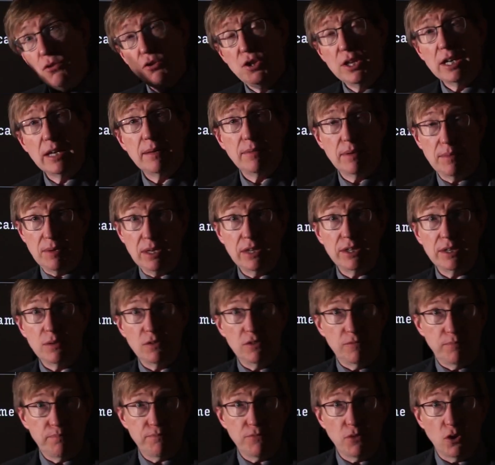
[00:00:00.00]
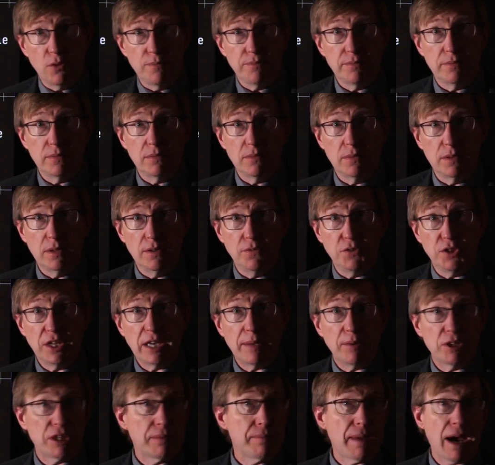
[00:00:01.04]
think
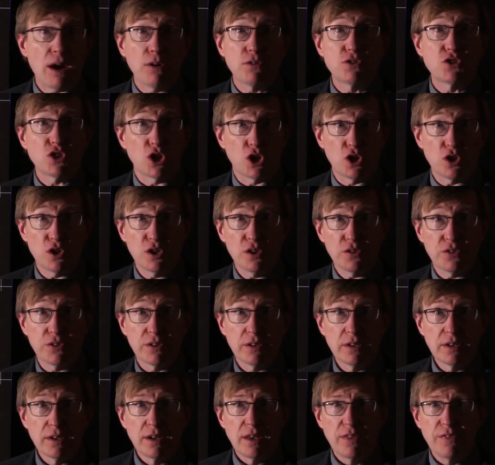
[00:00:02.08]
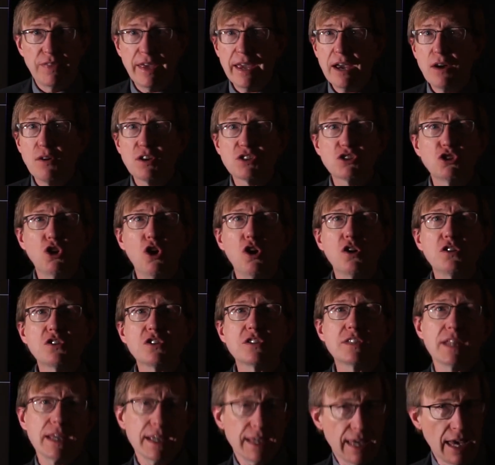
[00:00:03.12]
about the mountains on Earth, they are as large
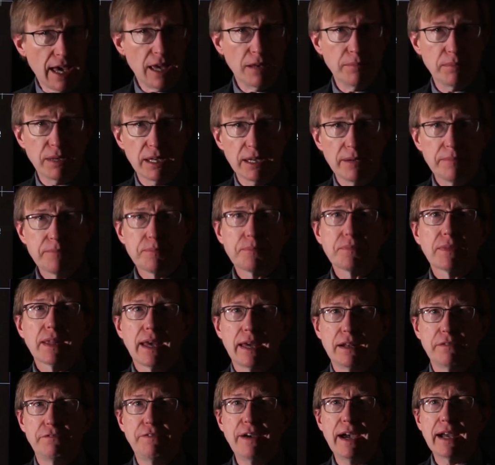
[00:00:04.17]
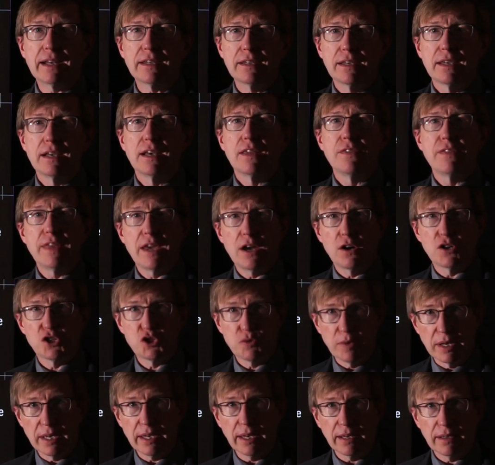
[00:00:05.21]
as they can be. And in fact, they are
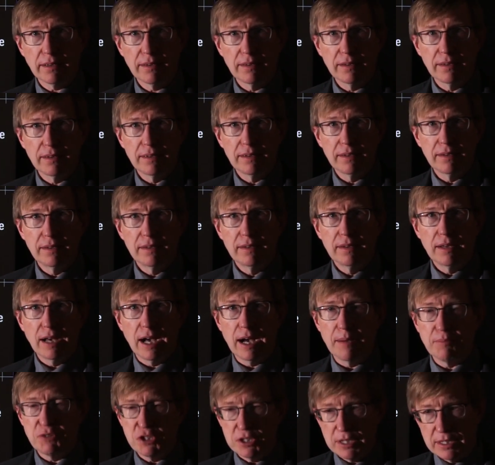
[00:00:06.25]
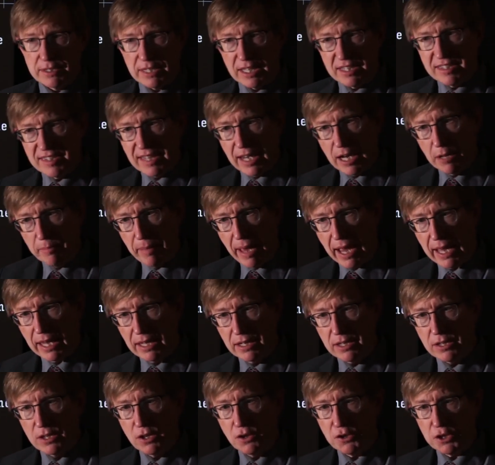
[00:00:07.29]
shrinking. Just as they settle back
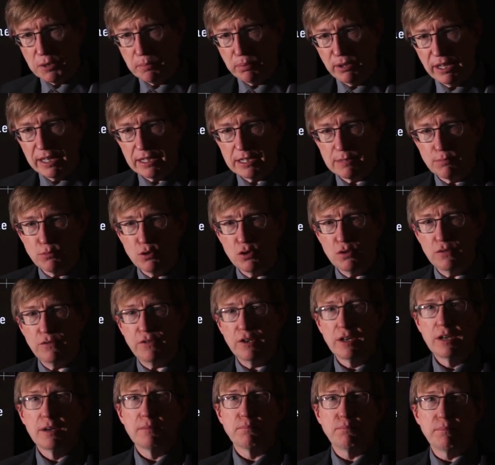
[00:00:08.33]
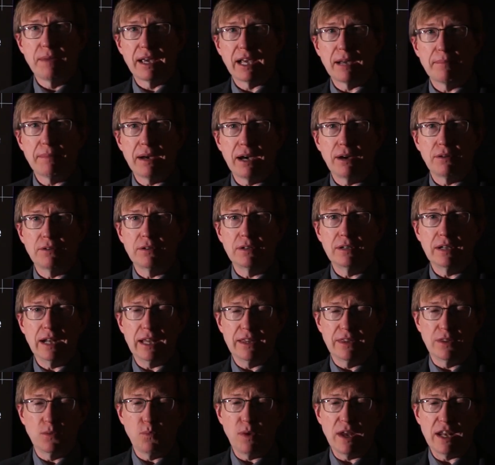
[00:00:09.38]
into the Earth. The plates move, make a mountain,
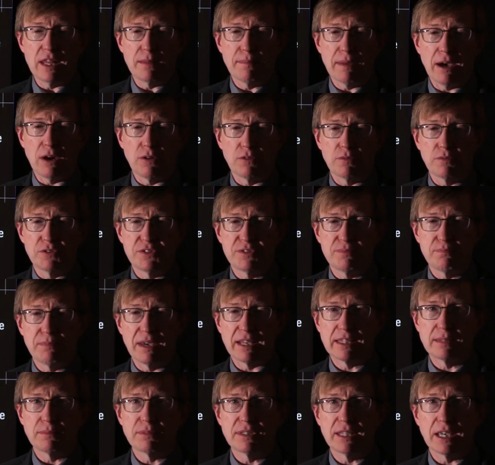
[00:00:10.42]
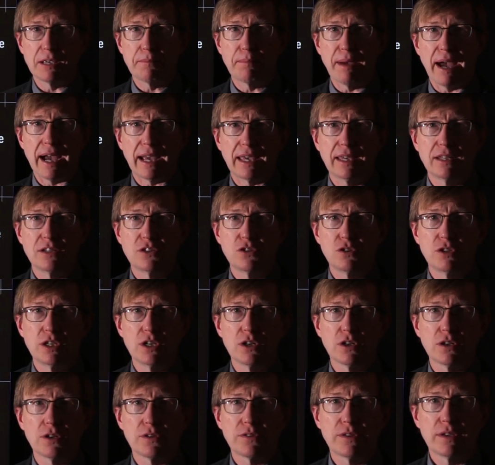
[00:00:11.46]
and then the weight of the mountains makes them sink back into the
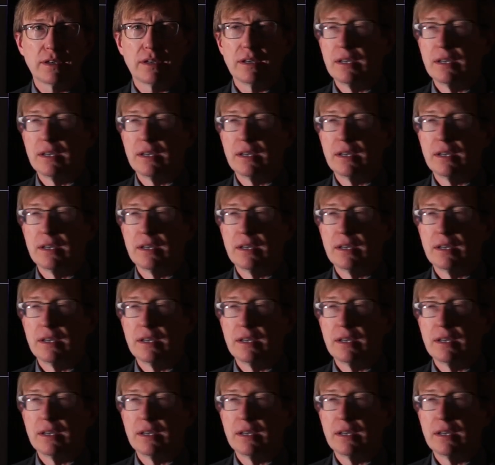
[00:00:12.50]
Earth.